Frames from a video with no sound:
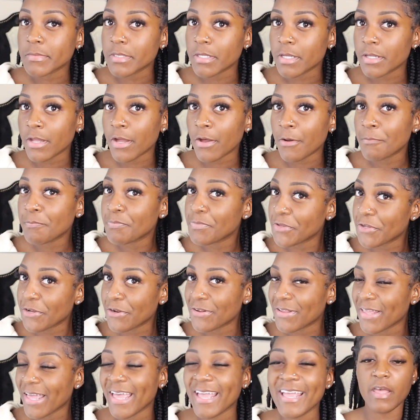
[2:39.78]
you know,
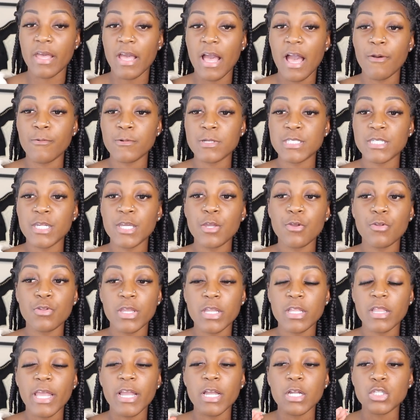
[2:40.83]
your day. I would say you
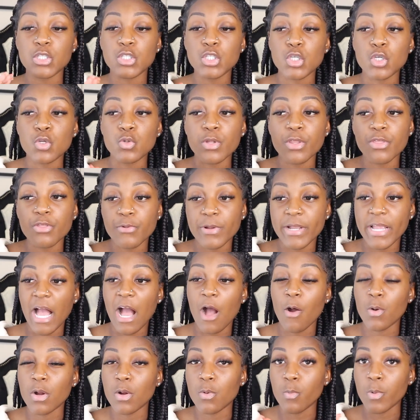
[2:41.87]
need like a 2 to 3
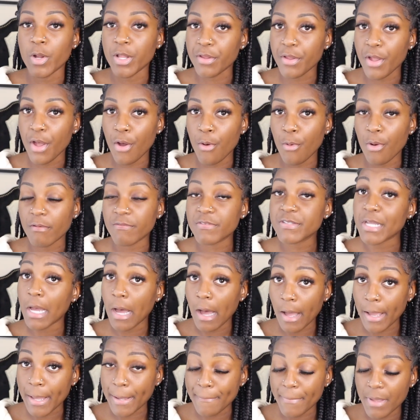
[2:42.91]
hour window of
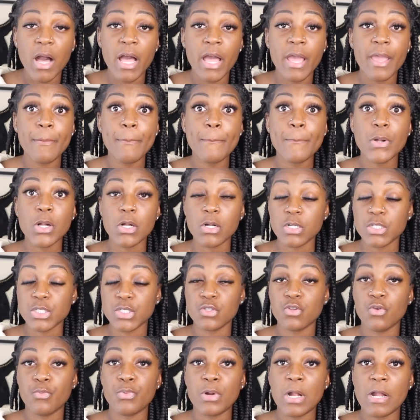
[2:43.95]
time. My
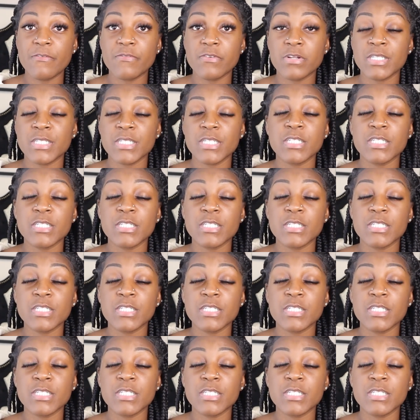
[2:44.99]
personal preference